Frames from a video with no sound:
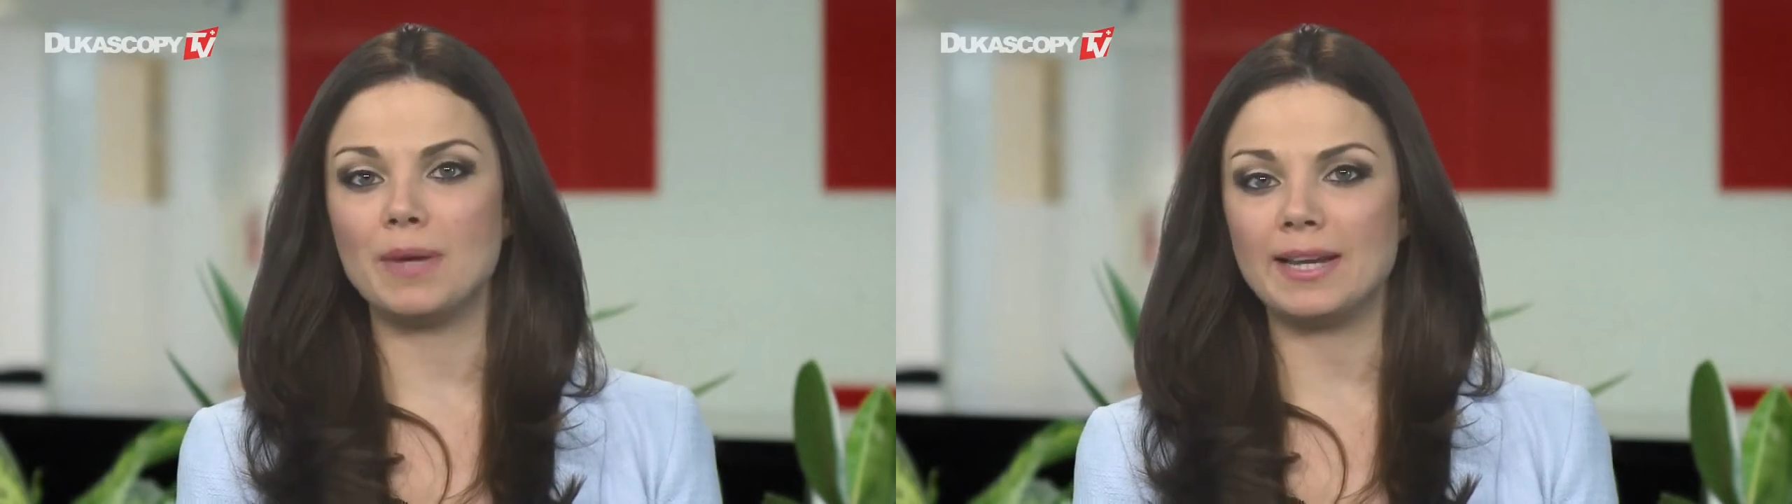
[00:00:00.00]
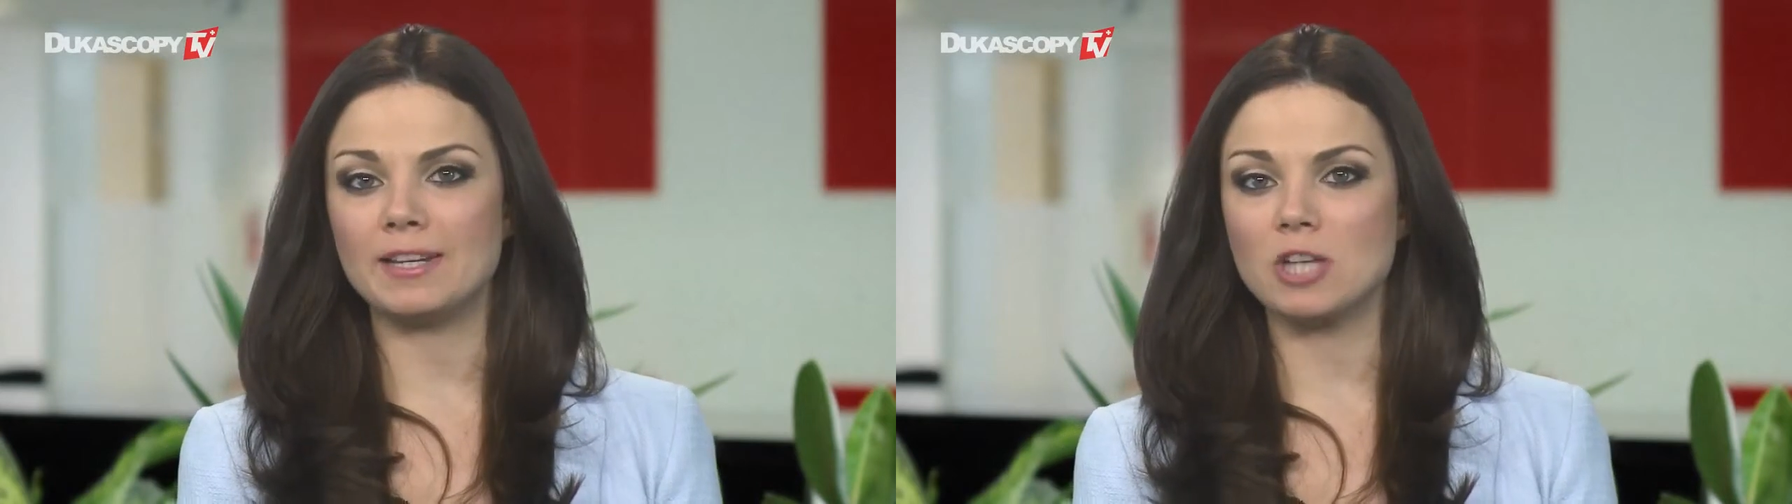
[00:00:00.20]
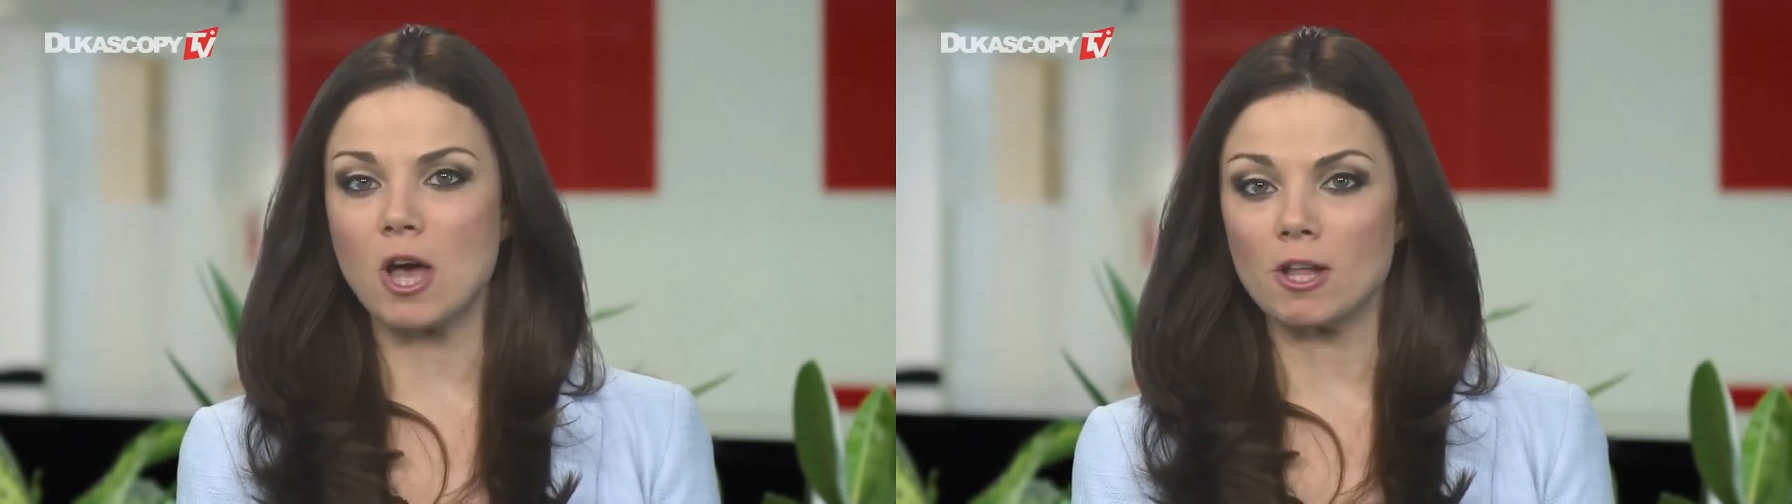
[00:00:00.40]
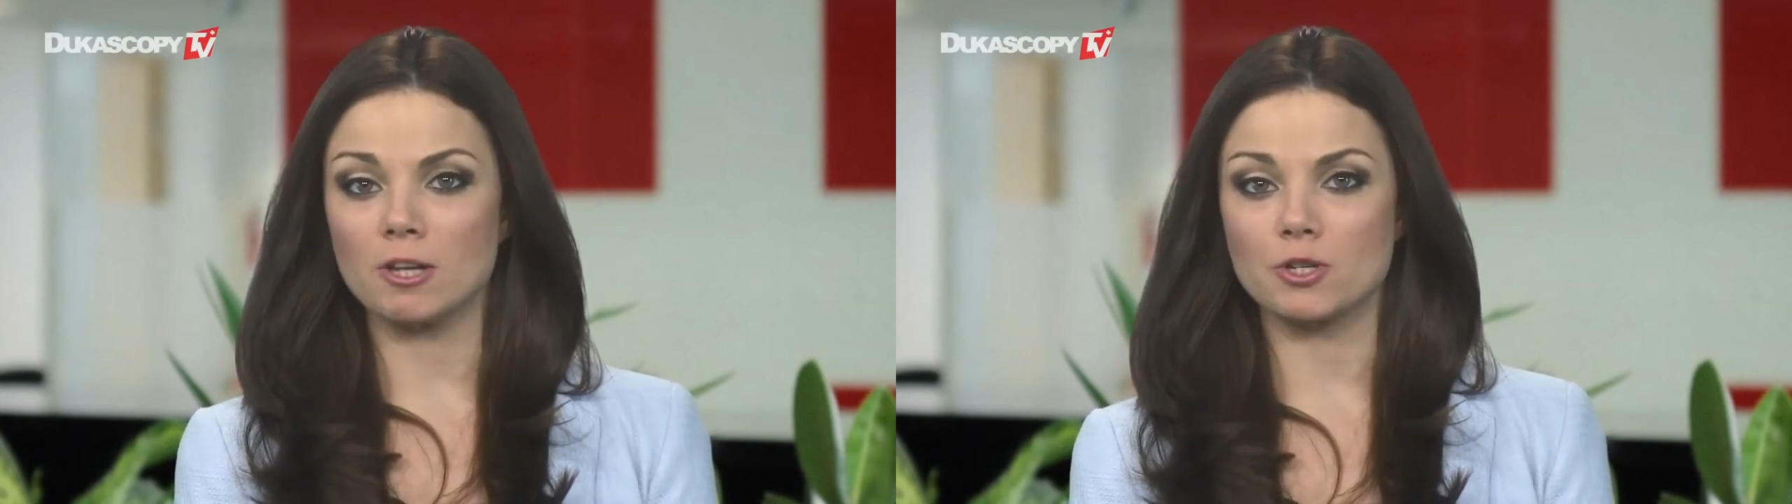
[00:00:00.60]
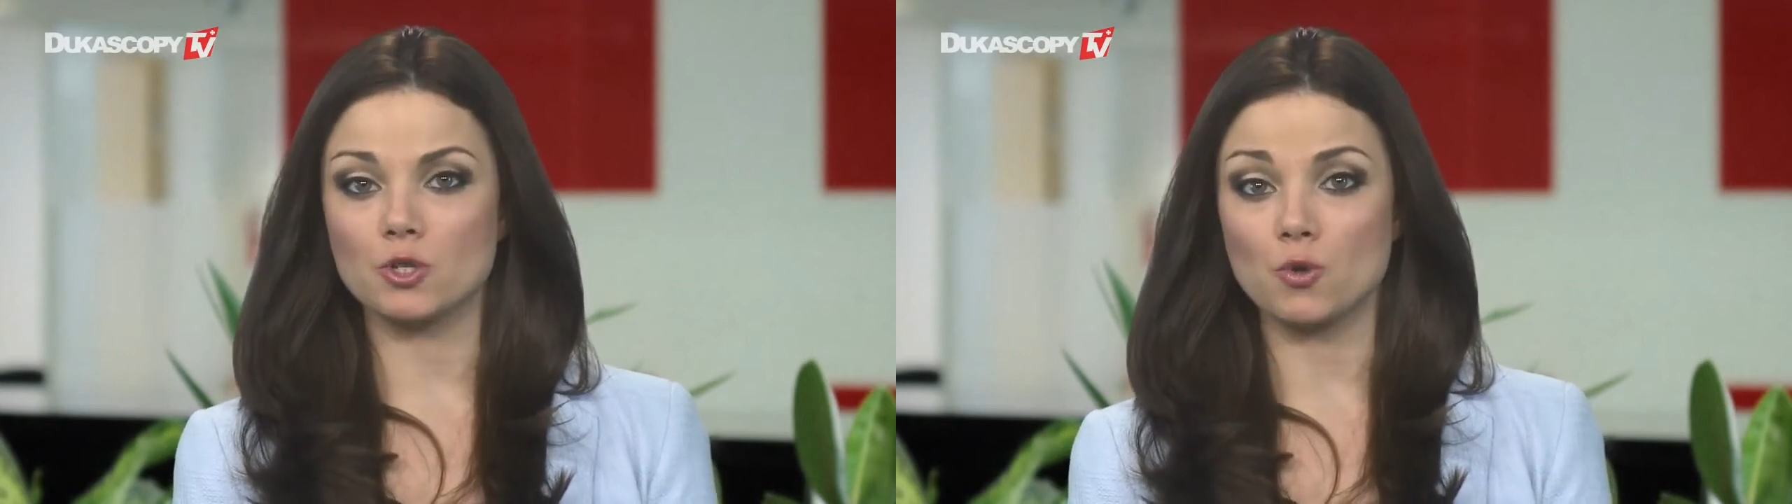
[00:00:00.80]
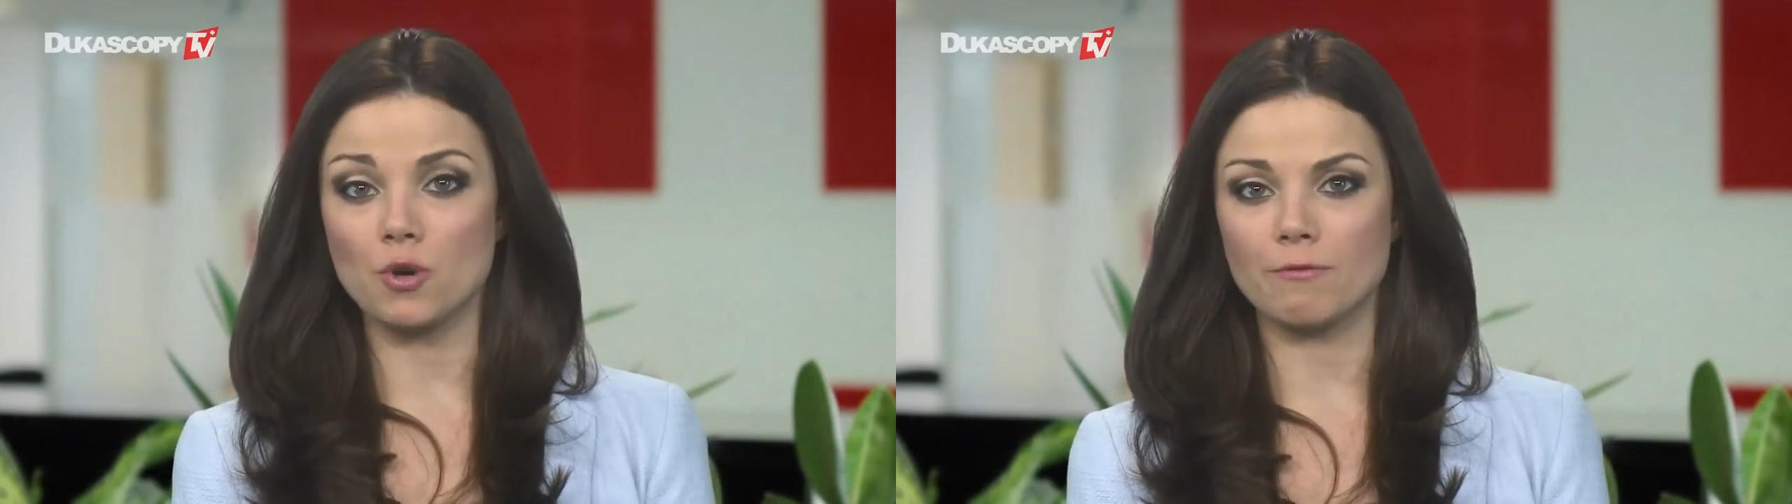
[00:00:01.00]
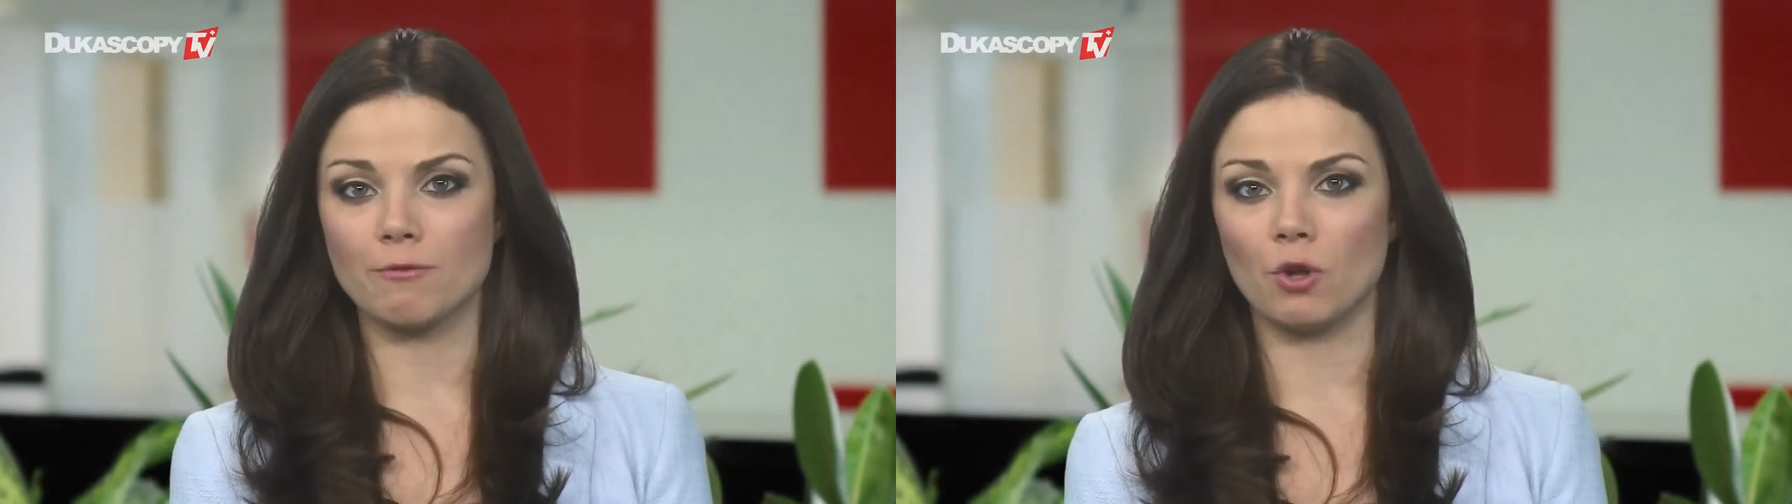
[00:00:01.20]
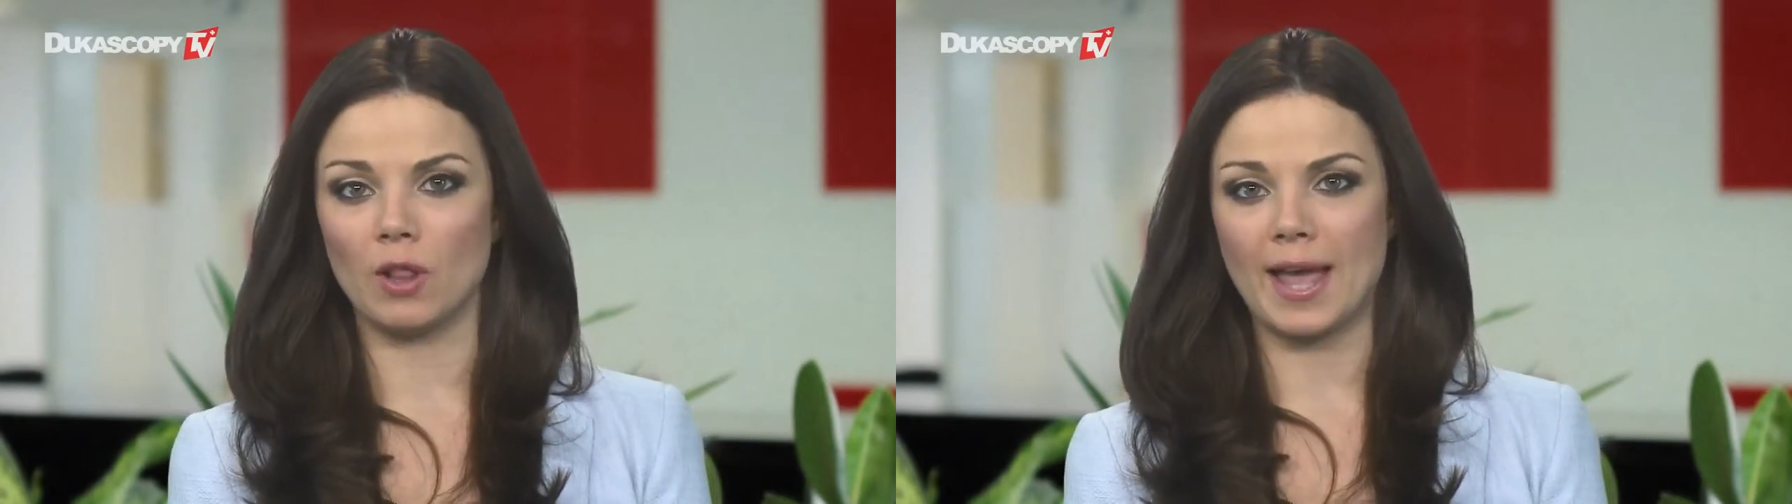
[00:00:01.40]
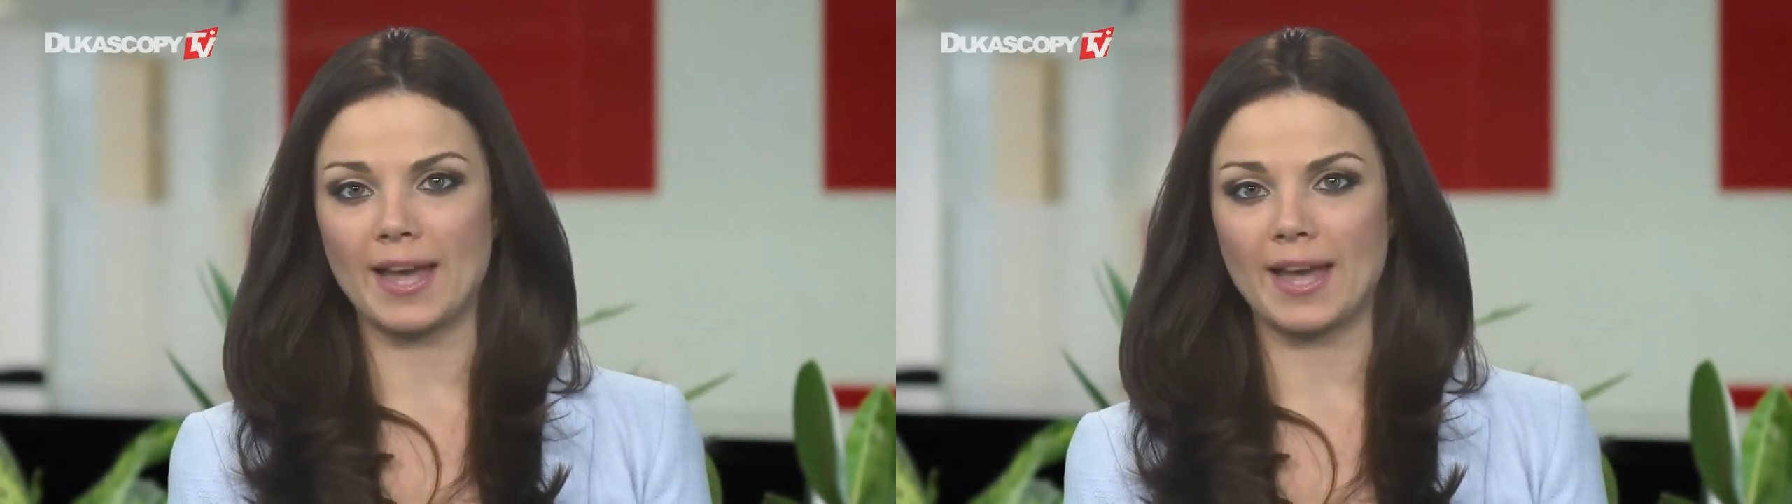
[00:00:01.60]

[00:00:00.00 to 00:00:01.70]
billion shortfall